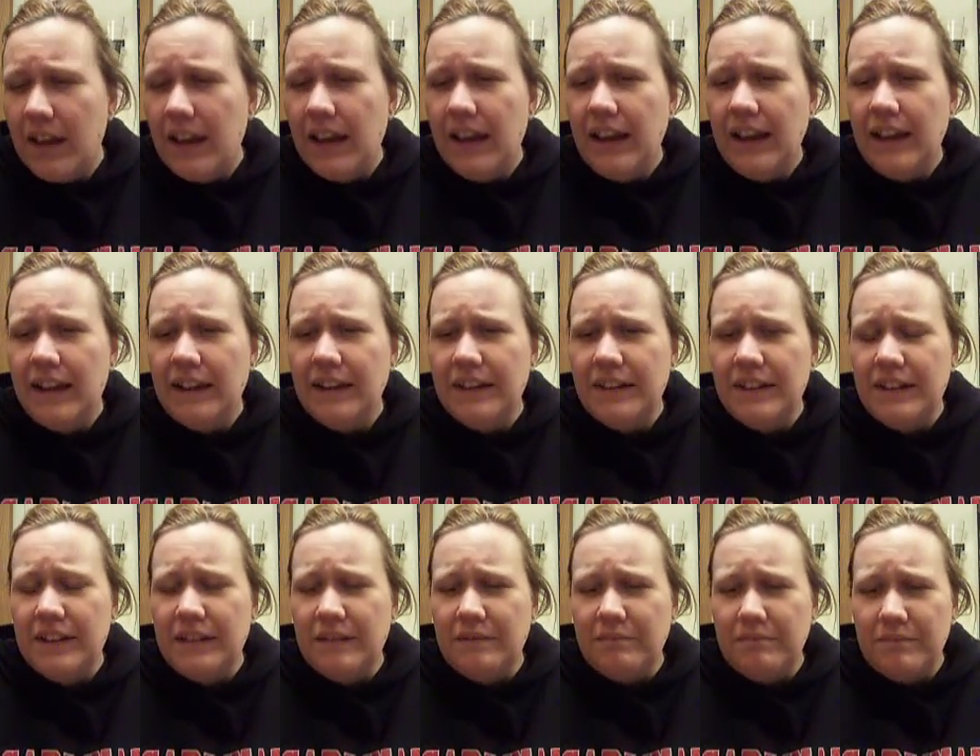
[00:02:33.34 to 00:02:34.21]
and
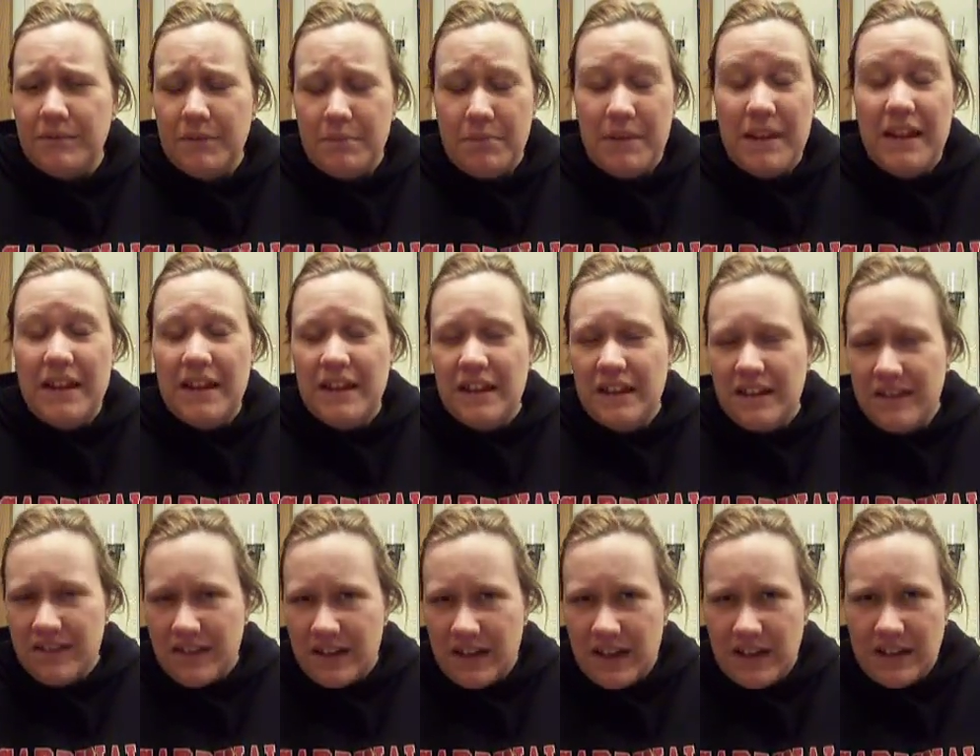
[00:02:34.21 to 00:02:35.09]
the beginning
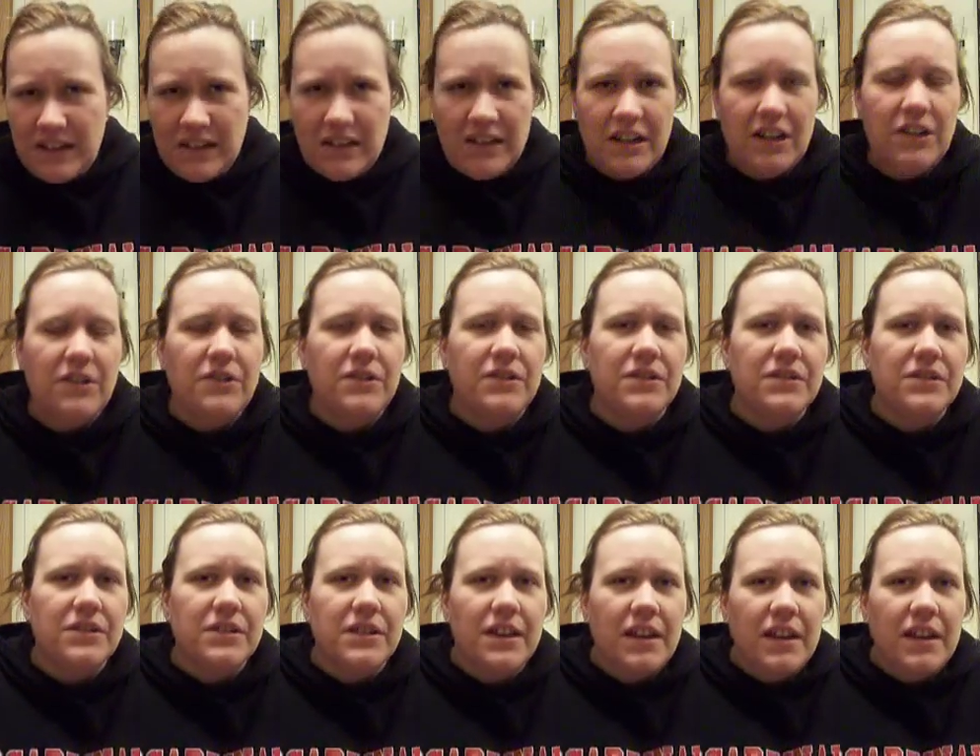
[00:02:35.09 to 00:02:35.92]
of the 1900s.